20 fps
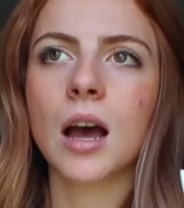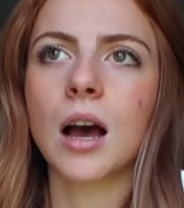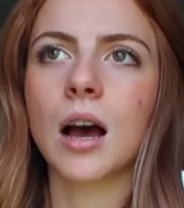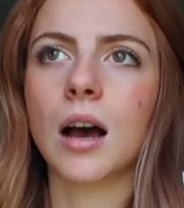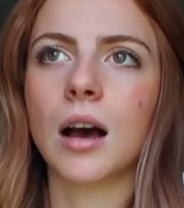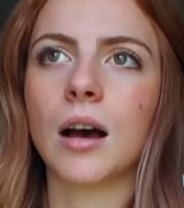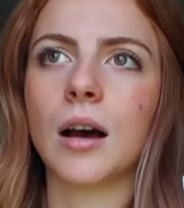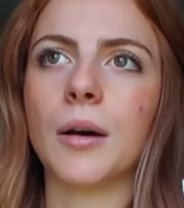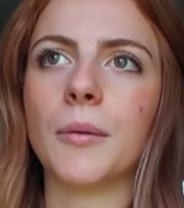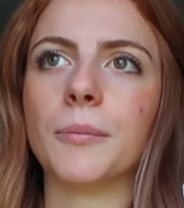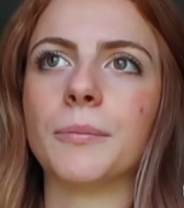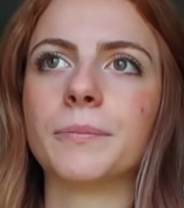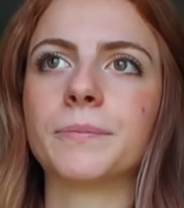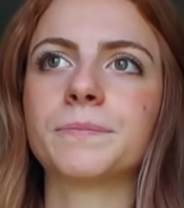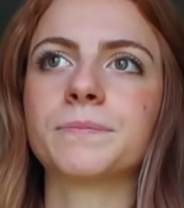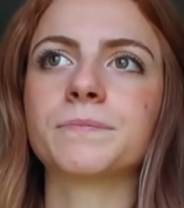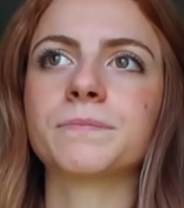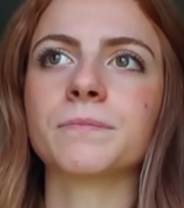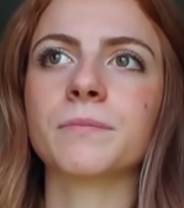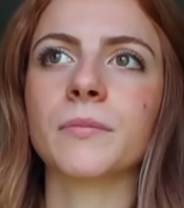
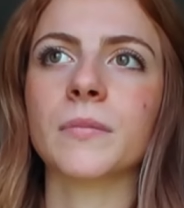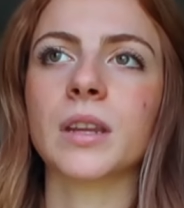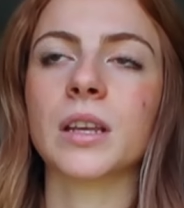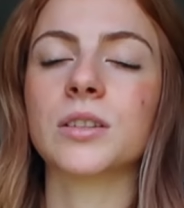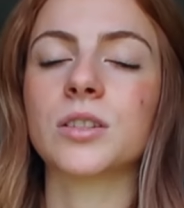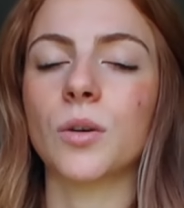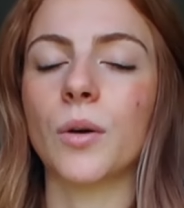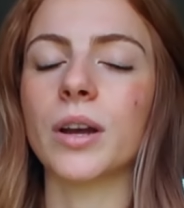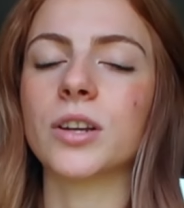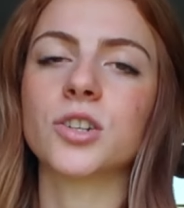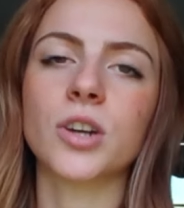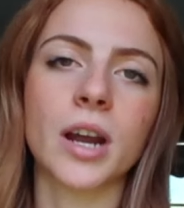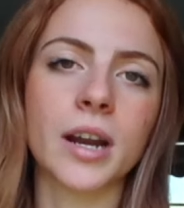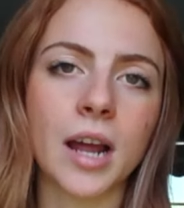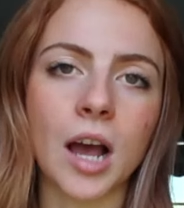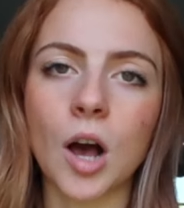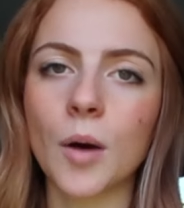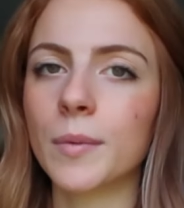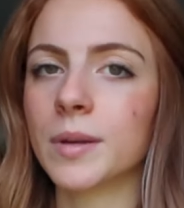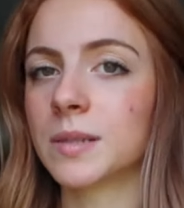so I try
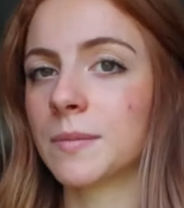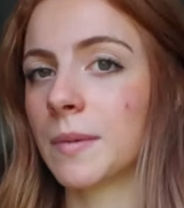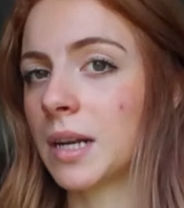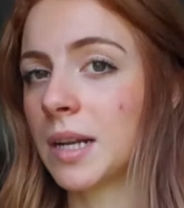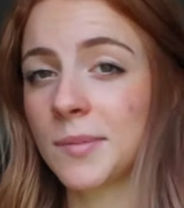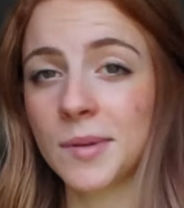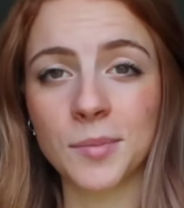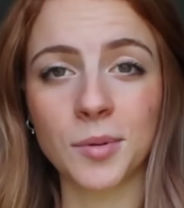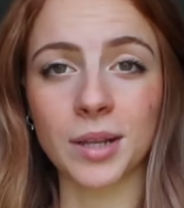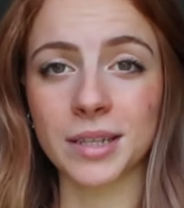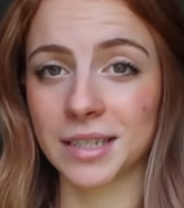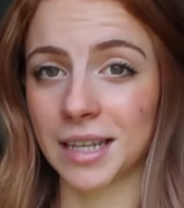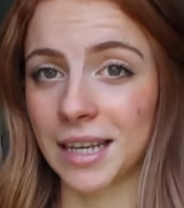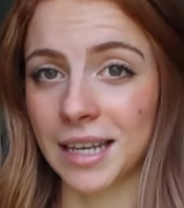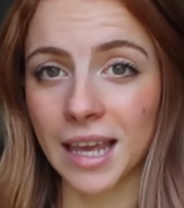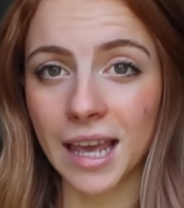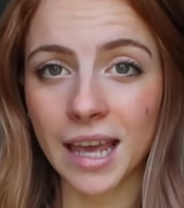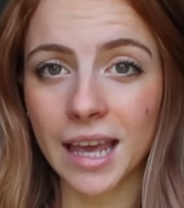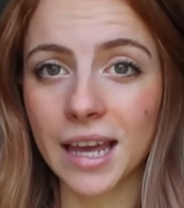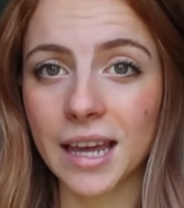to help as many people as I
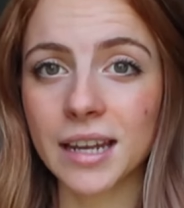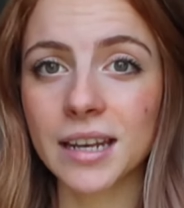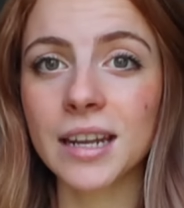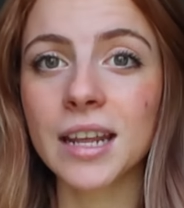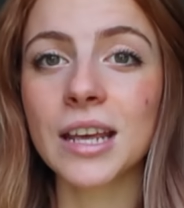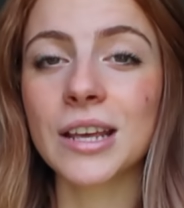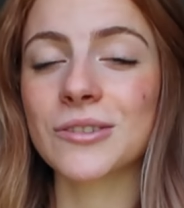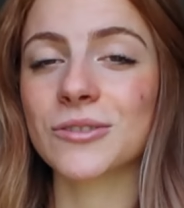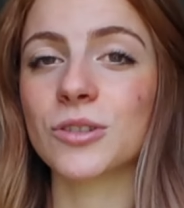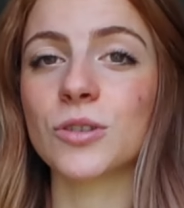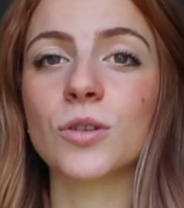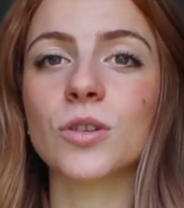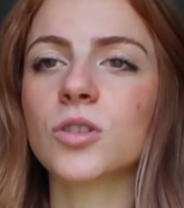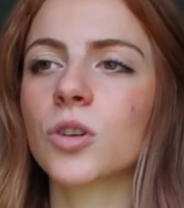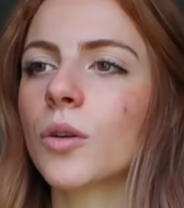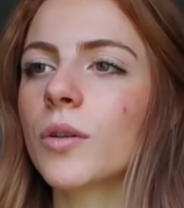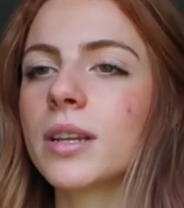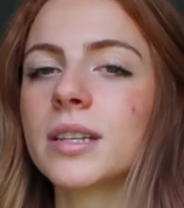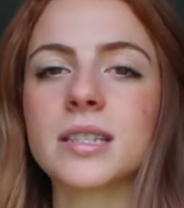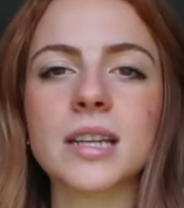can. So you could
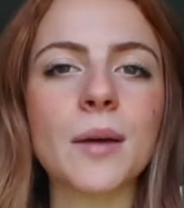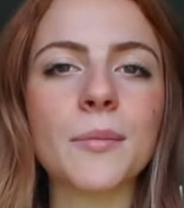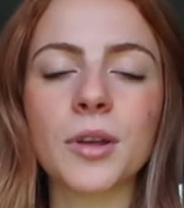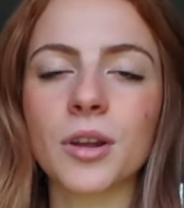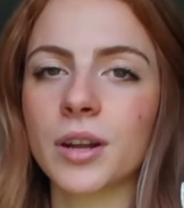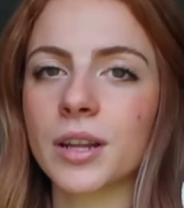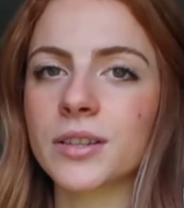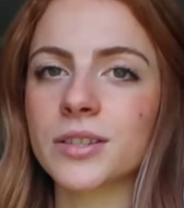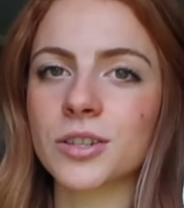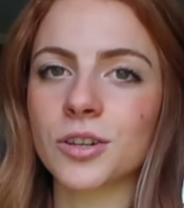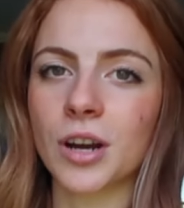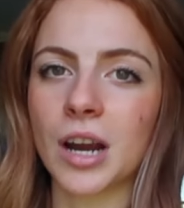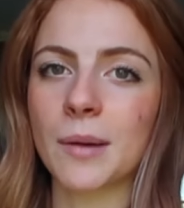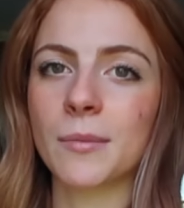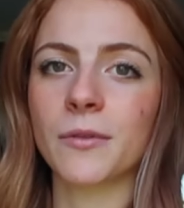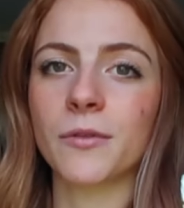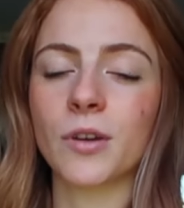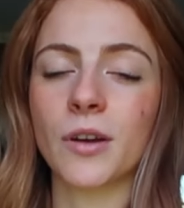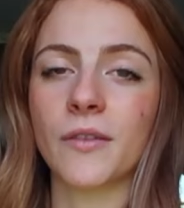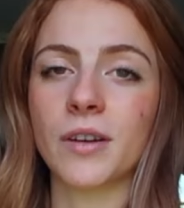totally DM me on
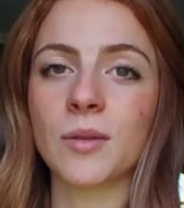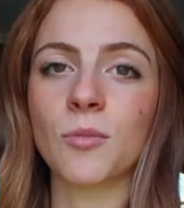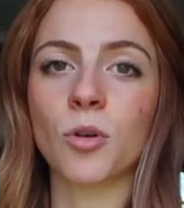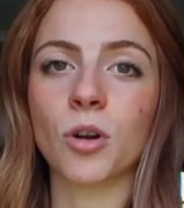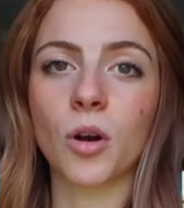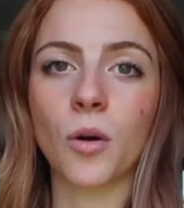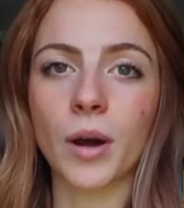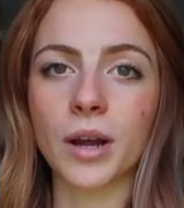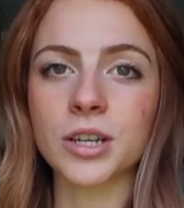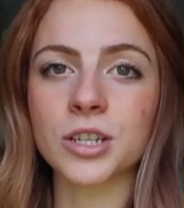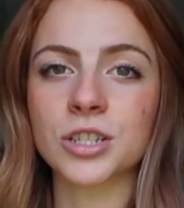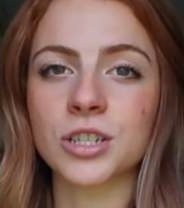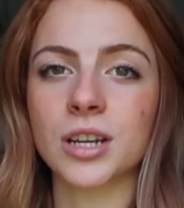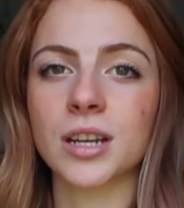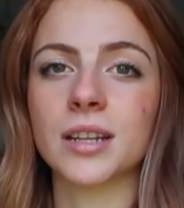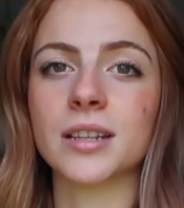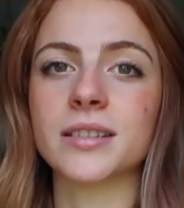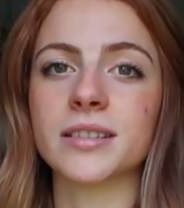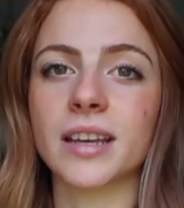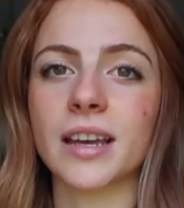Instagram if you have any more
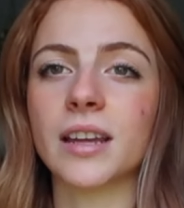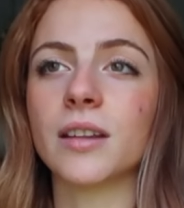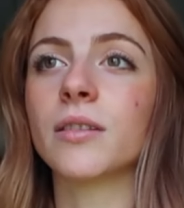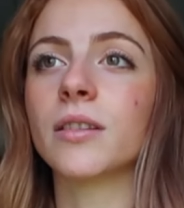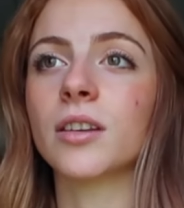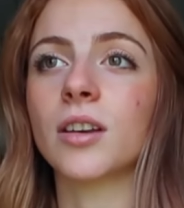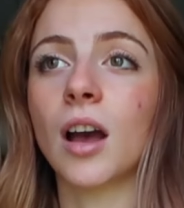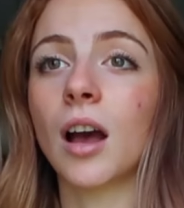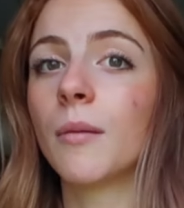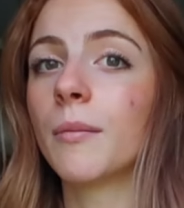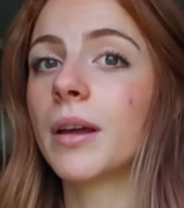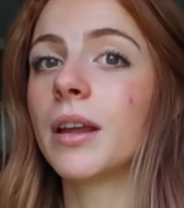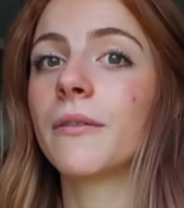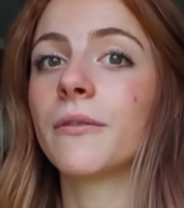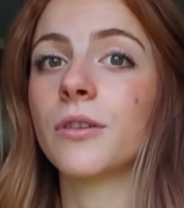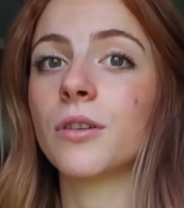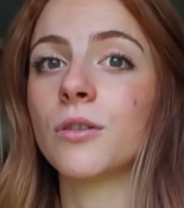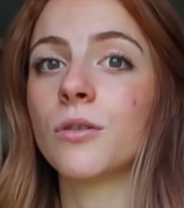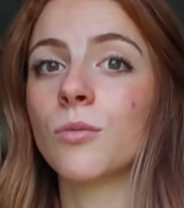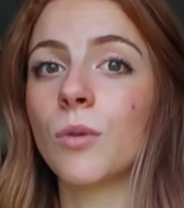questions, and comment
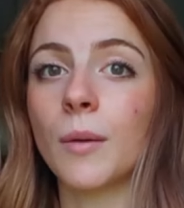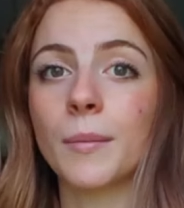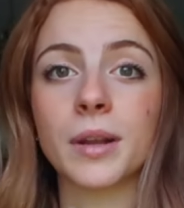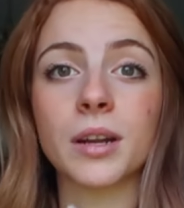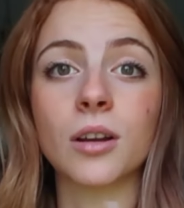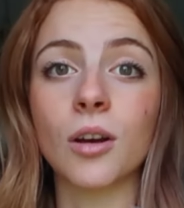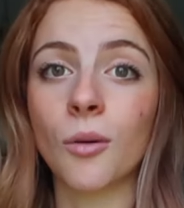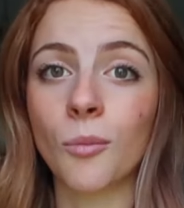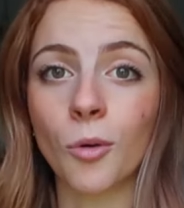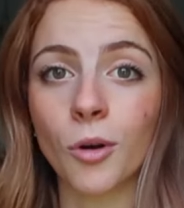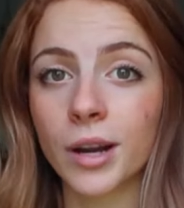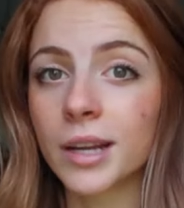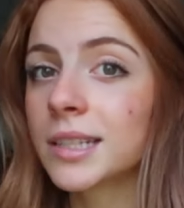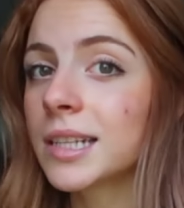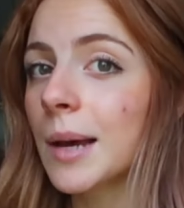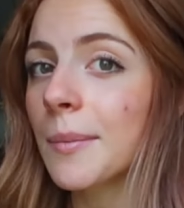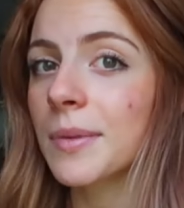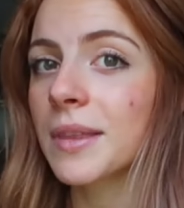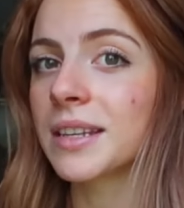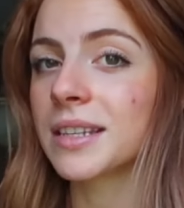if you want me to go more in
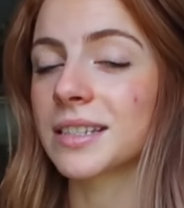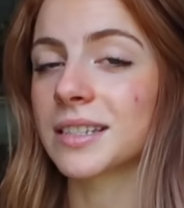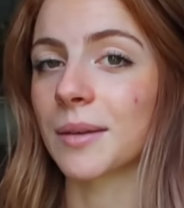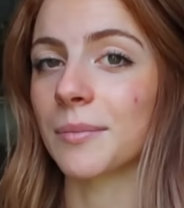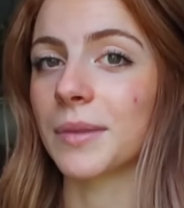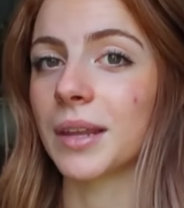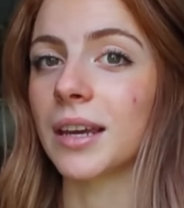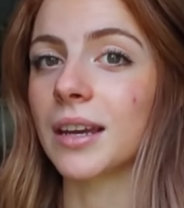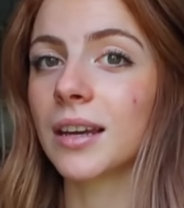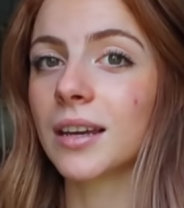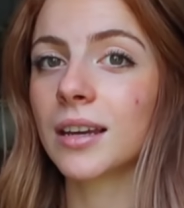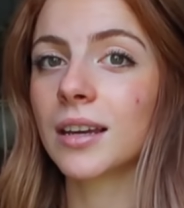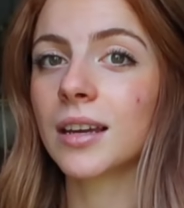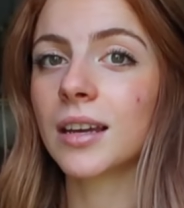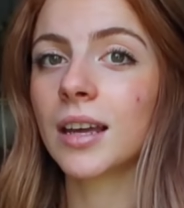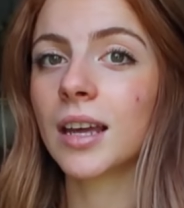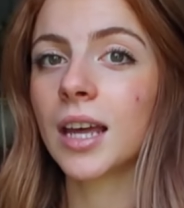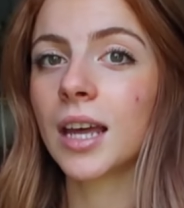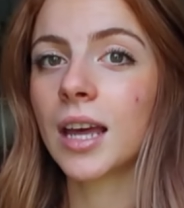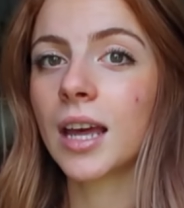depth into something.
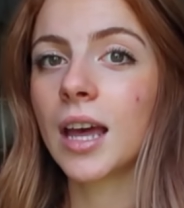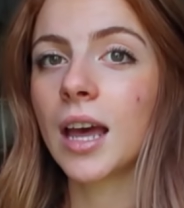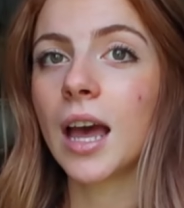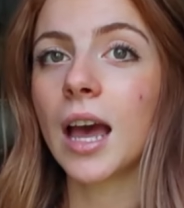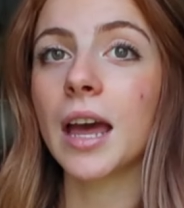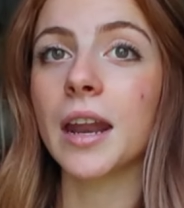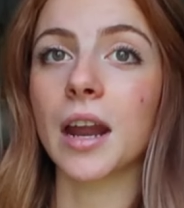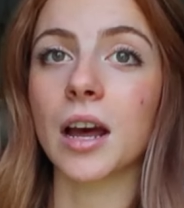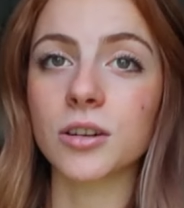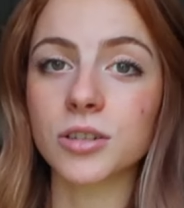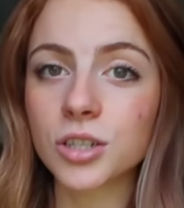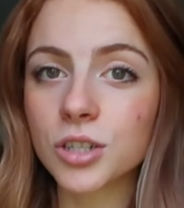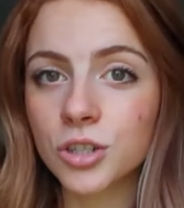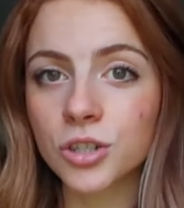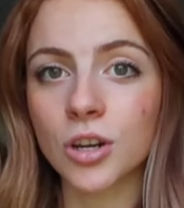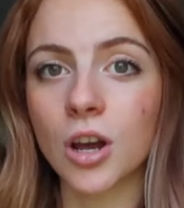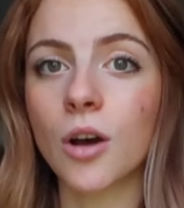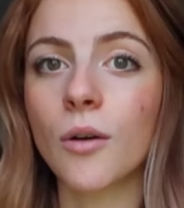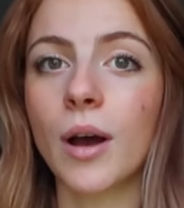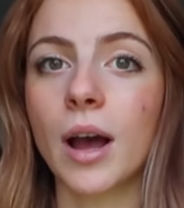And I'll
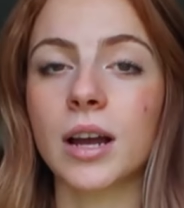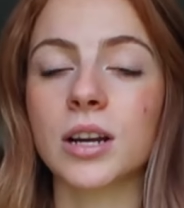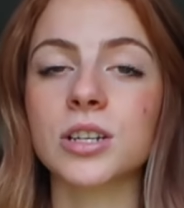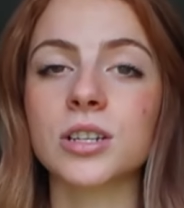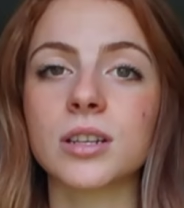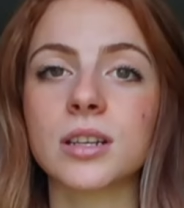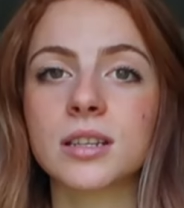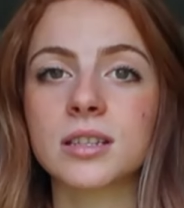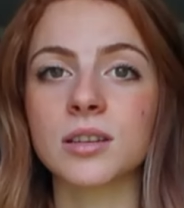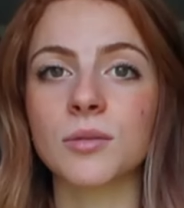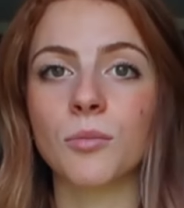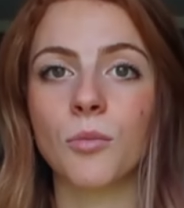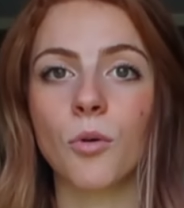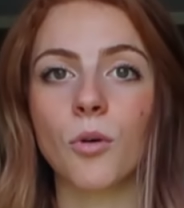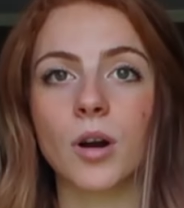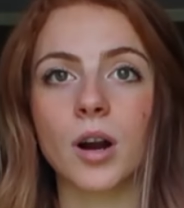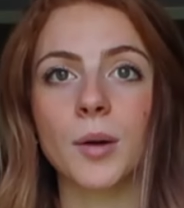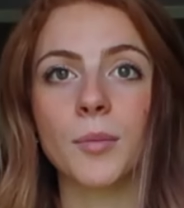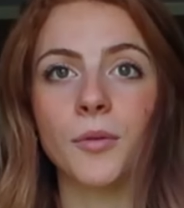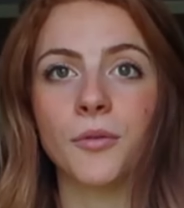just show actually some
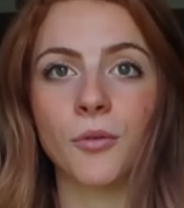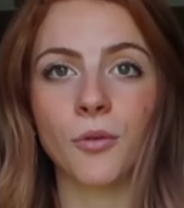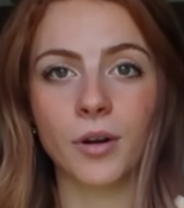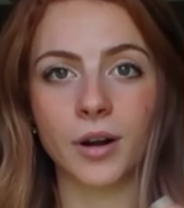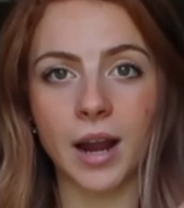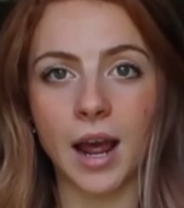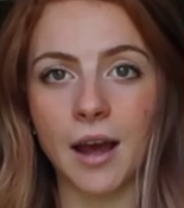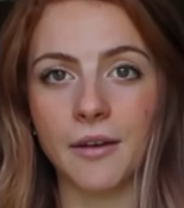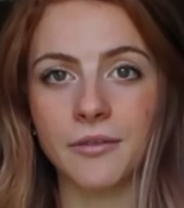more before and